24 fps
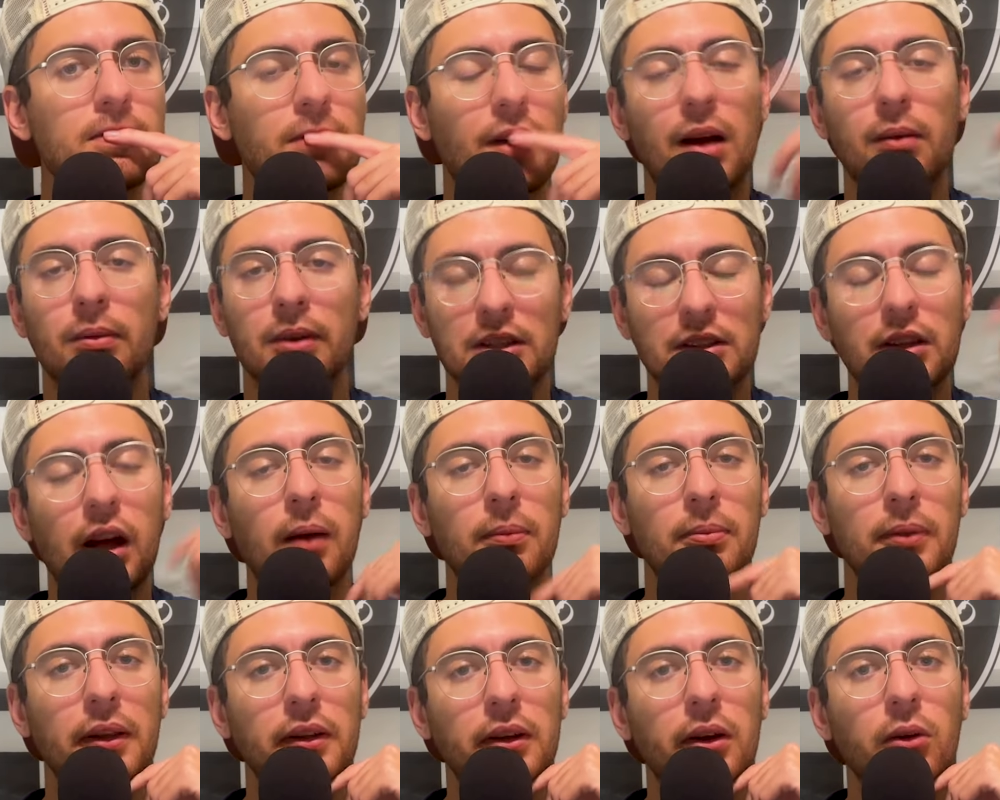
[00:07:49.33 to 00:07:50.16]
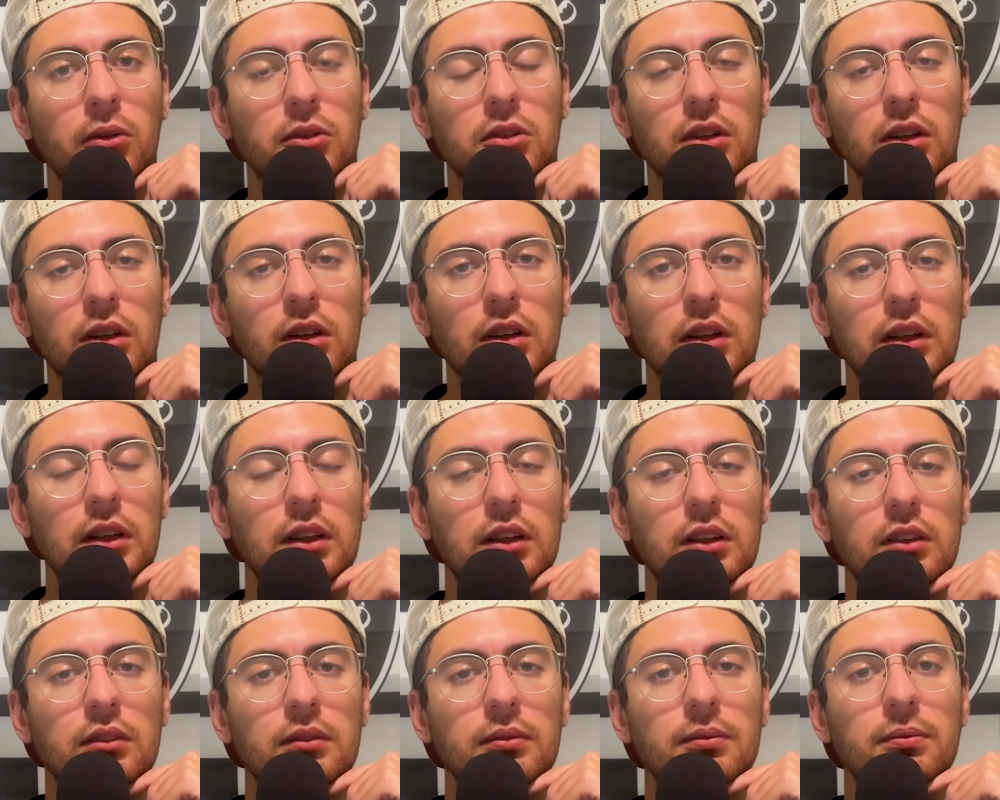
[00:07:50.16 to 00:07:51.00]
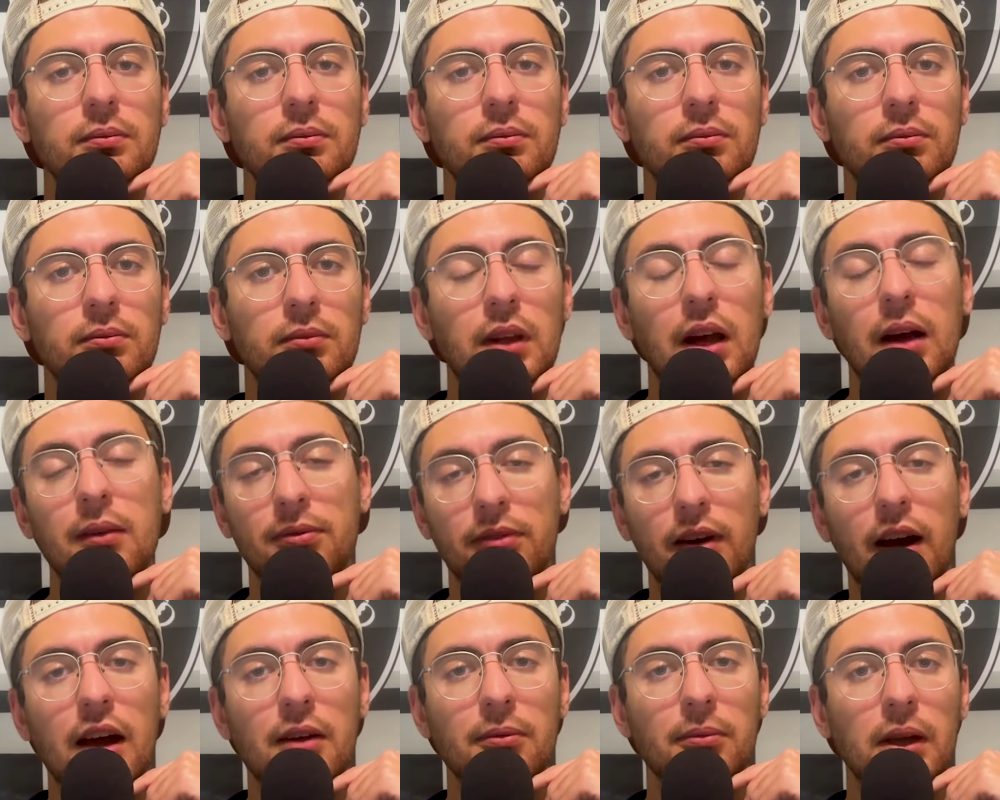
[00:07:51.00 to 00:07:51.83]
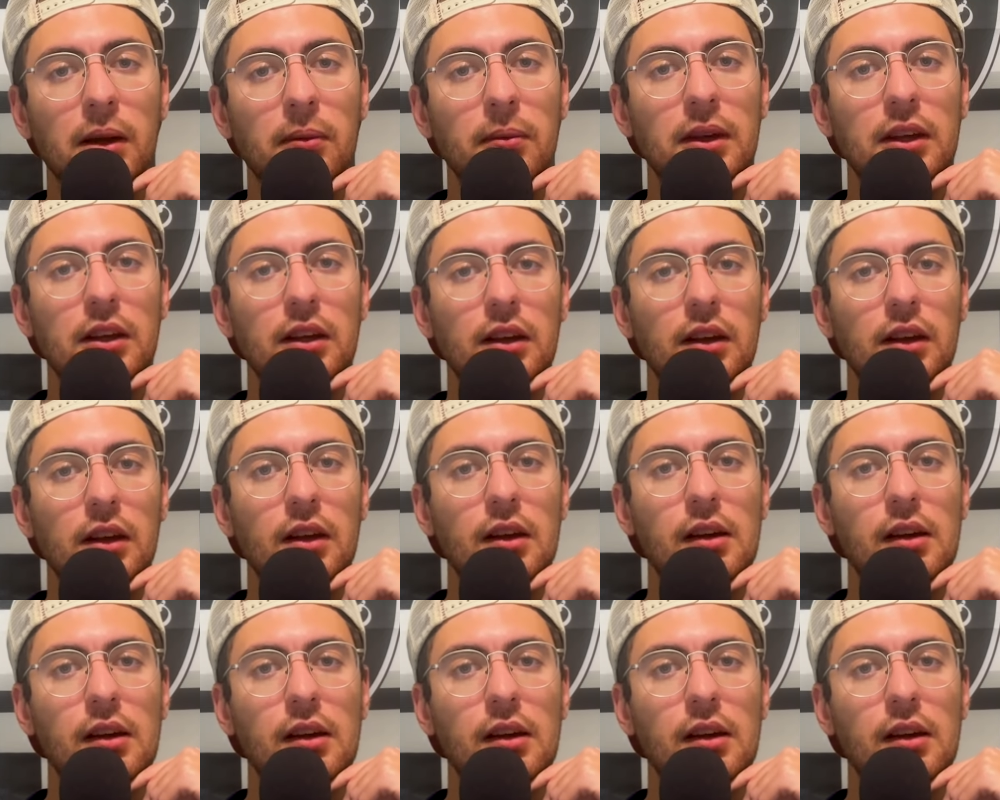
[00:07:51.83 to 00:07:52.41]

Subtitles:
Probably top 10 coach in the league. Top 5, maybe.